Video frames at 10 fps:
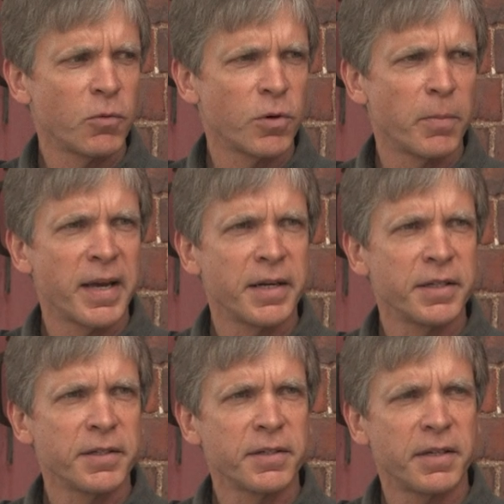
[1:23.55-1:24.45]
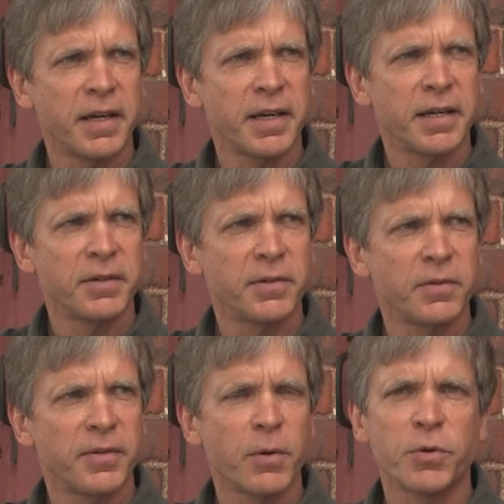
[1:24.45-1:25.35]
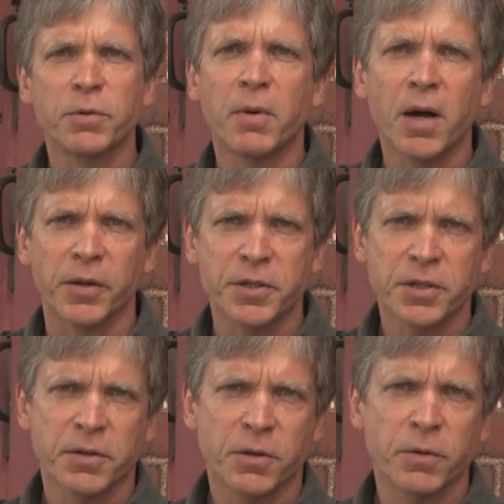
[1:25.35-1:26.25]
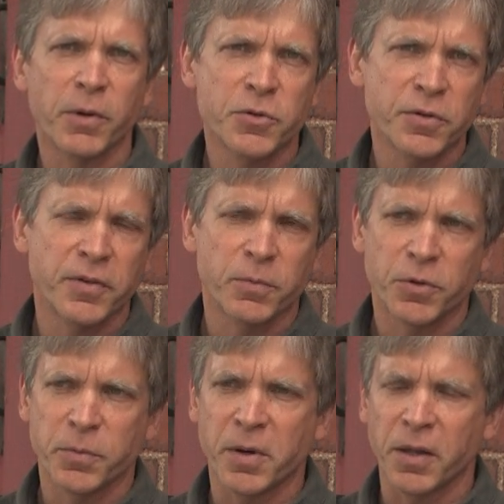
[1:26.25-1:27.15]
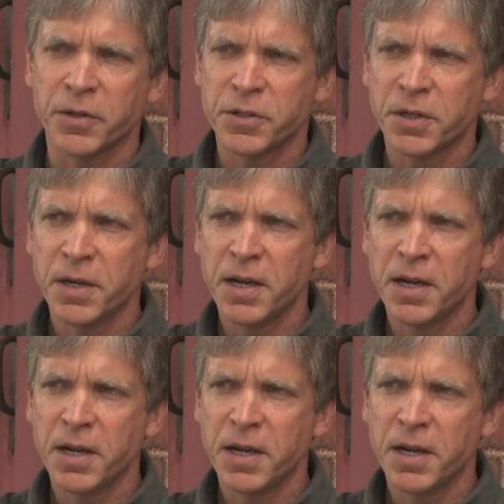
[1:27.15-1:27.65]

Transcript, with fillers: were abandoned and they were demolished, or most of them were demolished.